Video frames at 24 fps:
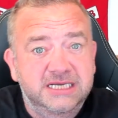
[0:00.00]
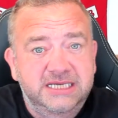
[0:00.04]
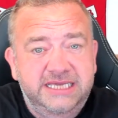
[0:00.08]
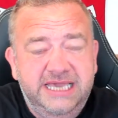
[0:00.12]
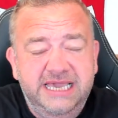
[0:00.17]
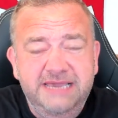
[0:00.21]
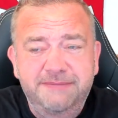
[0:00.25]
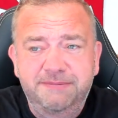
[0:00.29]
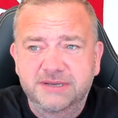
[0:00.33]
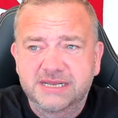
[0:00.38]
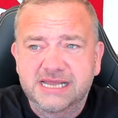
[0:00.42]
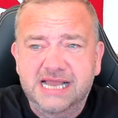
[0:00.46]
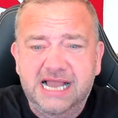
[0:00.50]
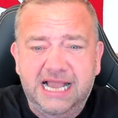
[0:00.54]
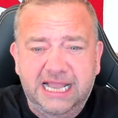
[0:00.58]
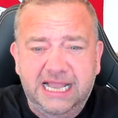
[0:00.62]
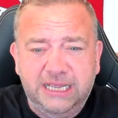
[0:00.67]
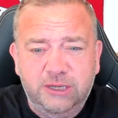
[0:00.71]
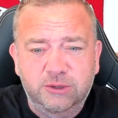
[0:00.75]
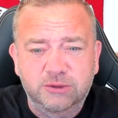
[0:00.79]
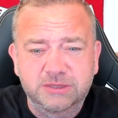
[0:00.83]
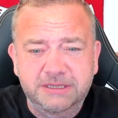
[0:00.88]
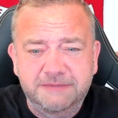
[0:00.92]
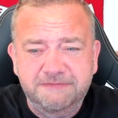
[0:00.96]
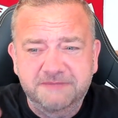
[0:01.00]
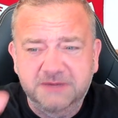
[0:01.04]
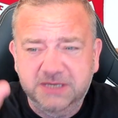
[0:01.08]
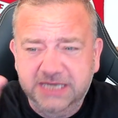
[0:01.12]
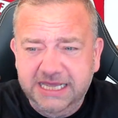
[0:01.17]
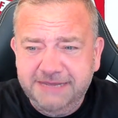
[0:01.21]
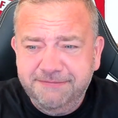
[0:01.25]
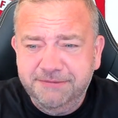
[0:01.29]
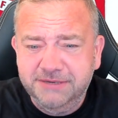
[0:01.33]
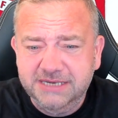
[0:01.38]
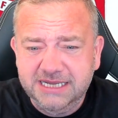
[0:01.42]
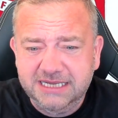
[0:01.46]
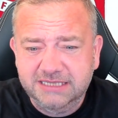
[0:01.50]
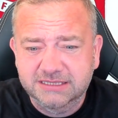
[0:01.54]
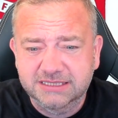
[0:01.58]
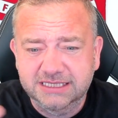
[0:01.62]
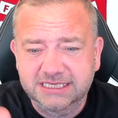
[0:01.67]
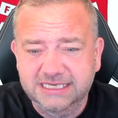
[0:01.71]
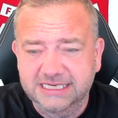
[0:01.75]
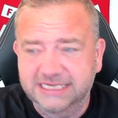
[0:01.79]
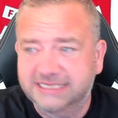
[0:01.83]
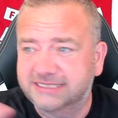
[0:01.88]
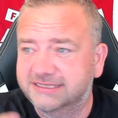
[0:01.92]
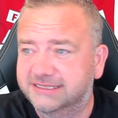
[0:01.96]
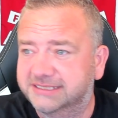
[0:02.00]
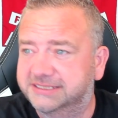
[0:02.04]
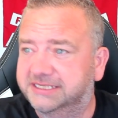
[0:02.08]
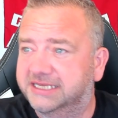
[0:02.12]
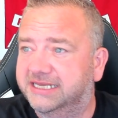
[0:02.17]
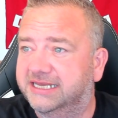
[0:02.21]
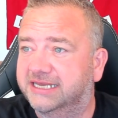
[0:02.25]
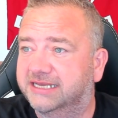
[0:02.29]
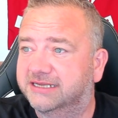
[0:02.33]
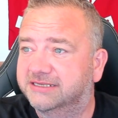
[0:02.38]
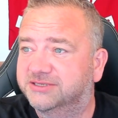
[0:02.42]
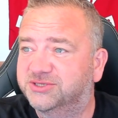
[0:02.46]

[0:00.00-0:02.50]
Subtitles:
Keep an eye on them. Keep an eye on the click today.